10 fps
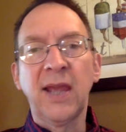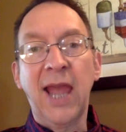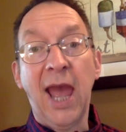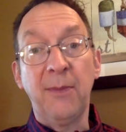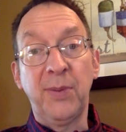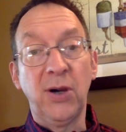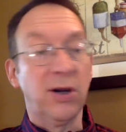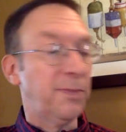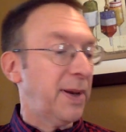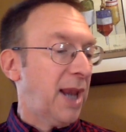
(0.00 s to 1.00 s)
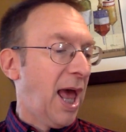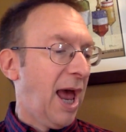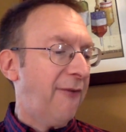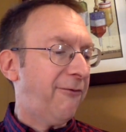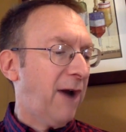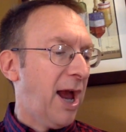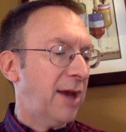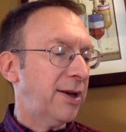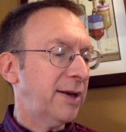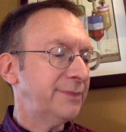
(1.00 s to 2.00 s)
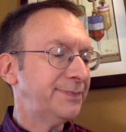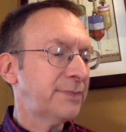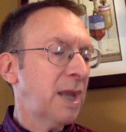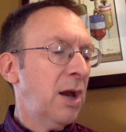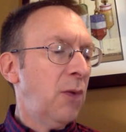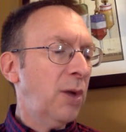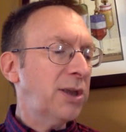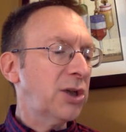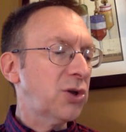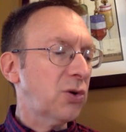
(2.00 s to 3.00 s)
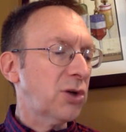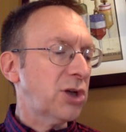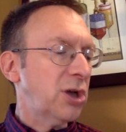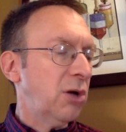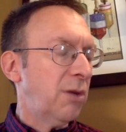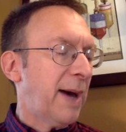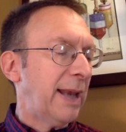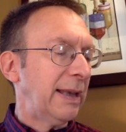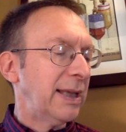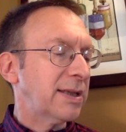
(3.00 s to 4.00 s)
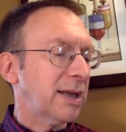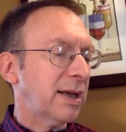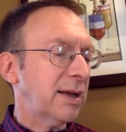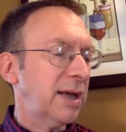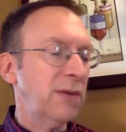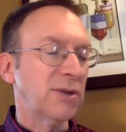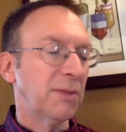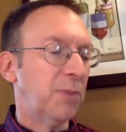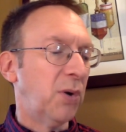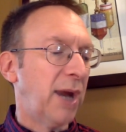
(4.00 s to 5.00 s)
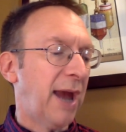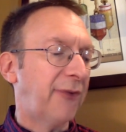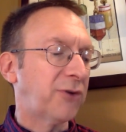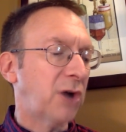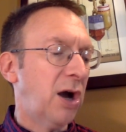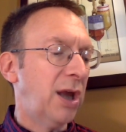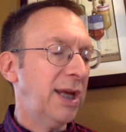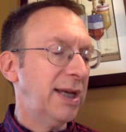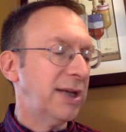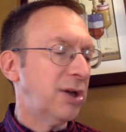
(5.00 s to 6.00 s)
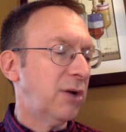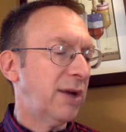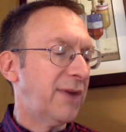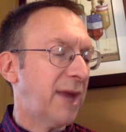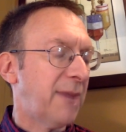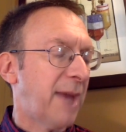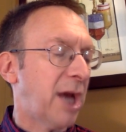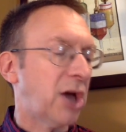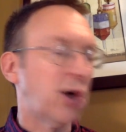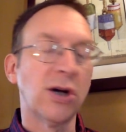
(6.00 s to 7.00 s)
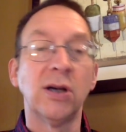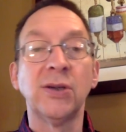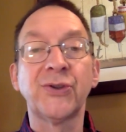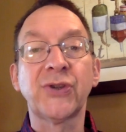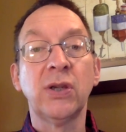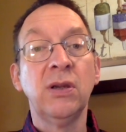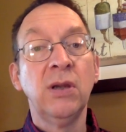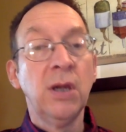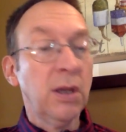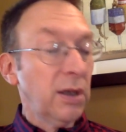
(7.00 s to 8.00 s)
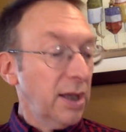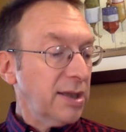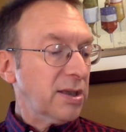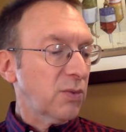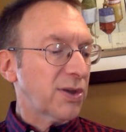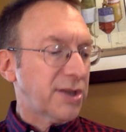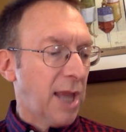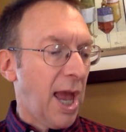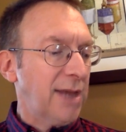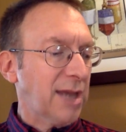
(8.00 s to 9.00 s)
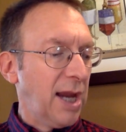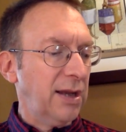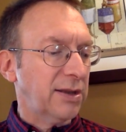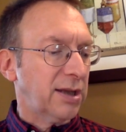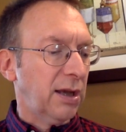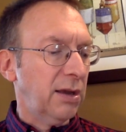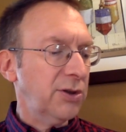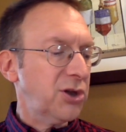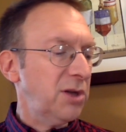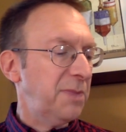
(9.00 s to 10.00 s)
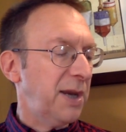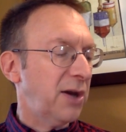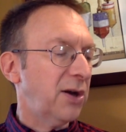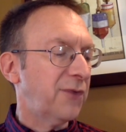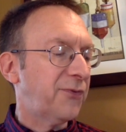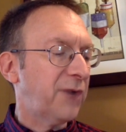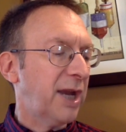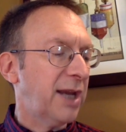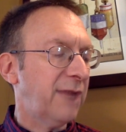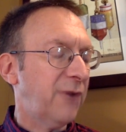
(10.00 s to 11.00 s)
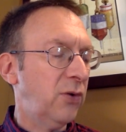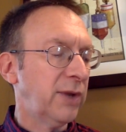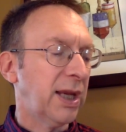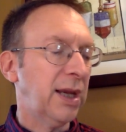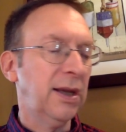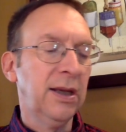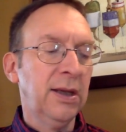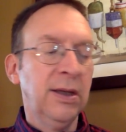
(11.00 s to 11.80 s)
Cat purred, but I frowned. What did Georgie know about Lissa? He was a boy, after all. He didn't know anything about girls. Lissa was nice, I could tell. She'd be a good friend, if only.